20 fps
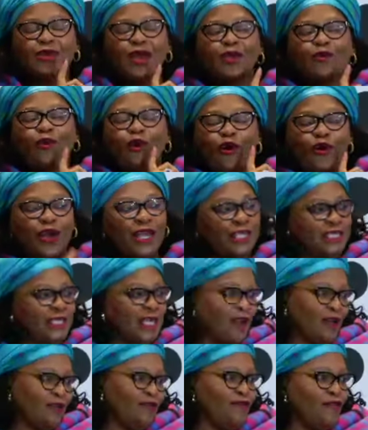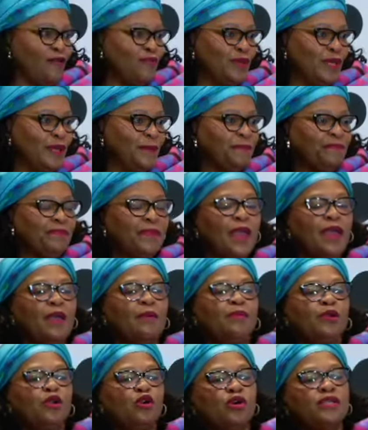to her, go and check for me.
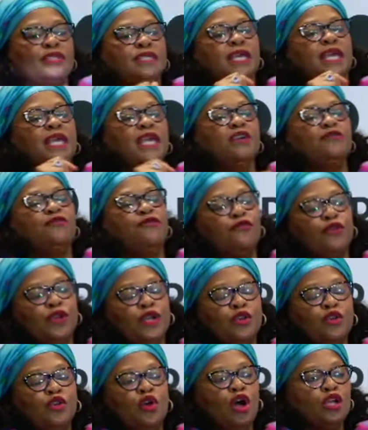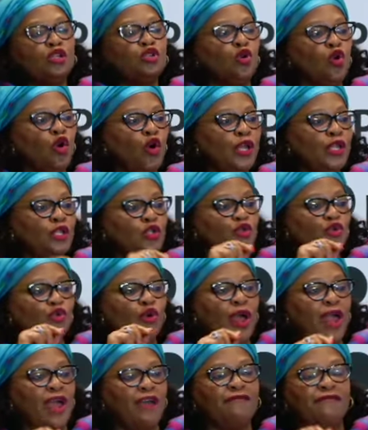Because if we're not going
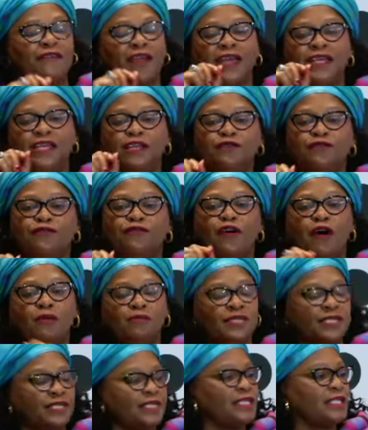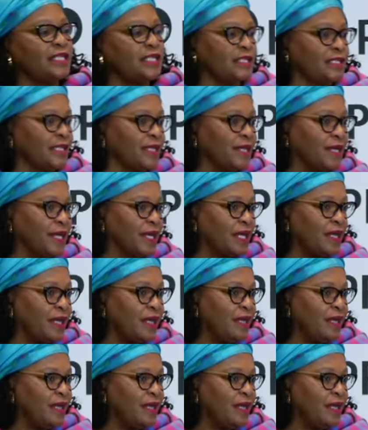to have an informed citizenry,